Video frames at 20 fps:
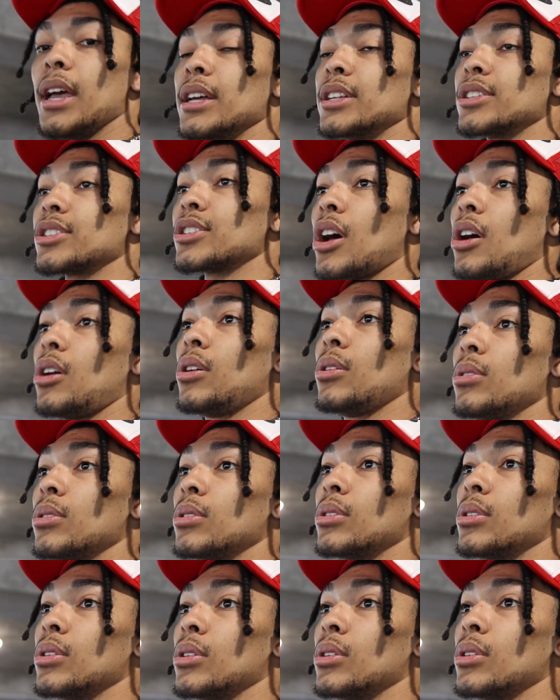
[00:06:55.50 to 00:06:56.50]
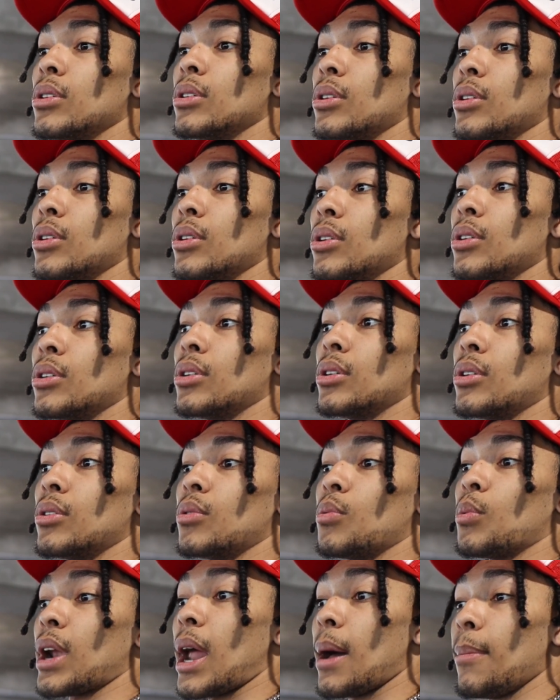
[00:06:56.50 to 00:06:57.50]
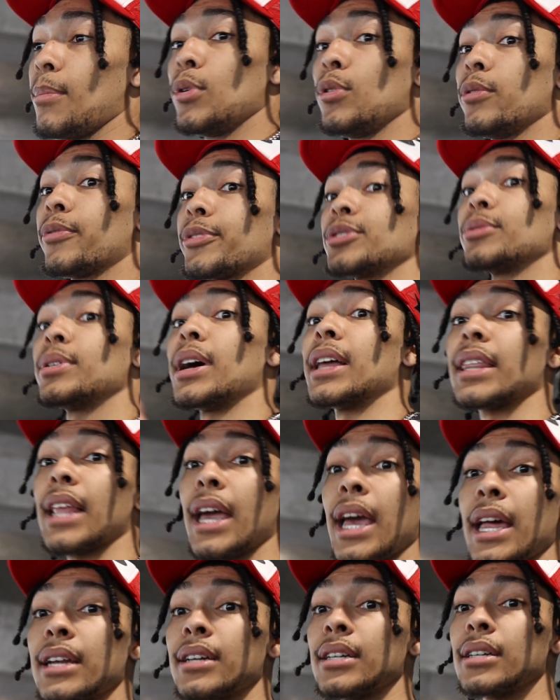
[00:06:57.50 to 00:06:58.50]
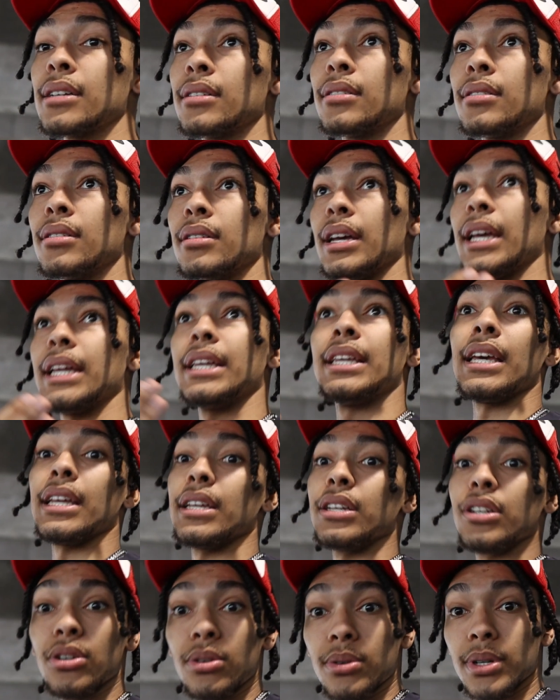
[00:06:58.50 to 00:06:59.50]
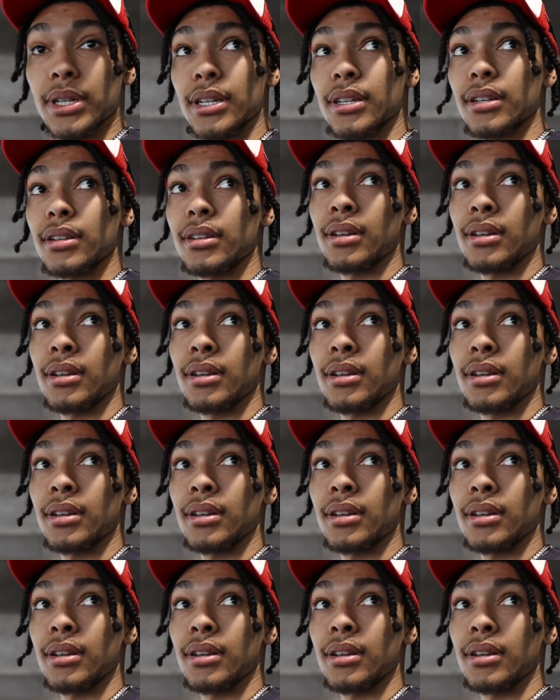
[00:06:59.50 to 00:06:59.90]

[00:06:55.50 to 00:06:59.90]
So when I moved to Atlanta, it didn't do it.